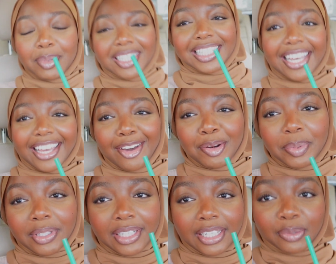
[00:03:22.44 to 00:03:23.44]
gonna take
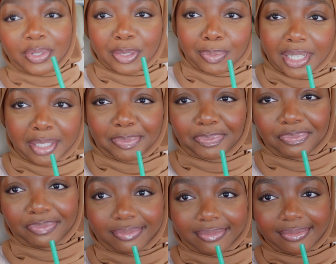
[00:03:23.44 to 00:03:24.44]
accountability. It was me
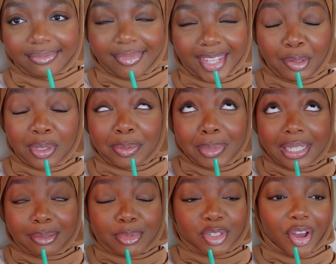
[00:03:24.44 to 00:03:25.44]
it was me.
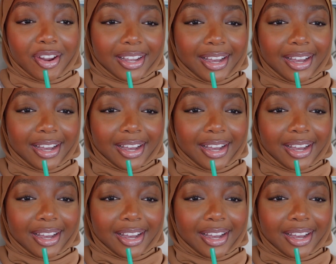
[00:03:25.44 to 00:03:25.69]
I'm sorry,